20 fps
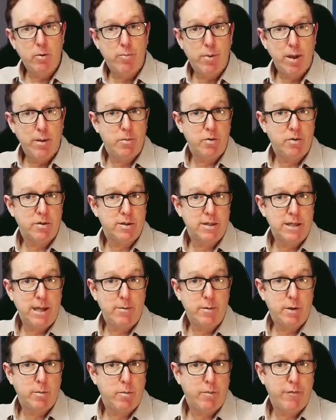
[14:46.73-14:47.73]
people just
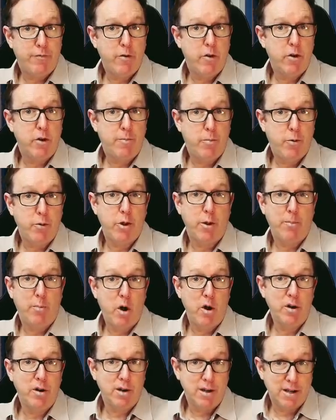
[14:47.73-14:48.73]
seem to prefer to put them
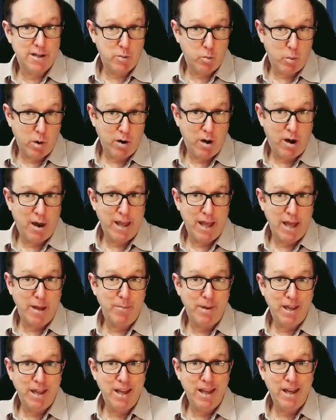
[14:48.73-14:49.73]
on, at least where I
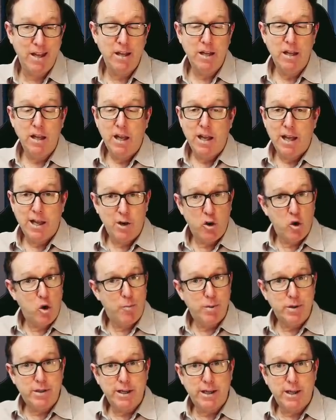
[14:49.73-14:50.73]
am here. In your
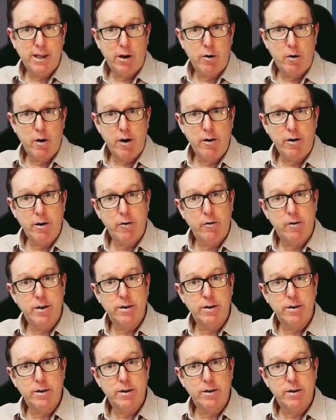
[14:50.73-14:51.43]
particular area,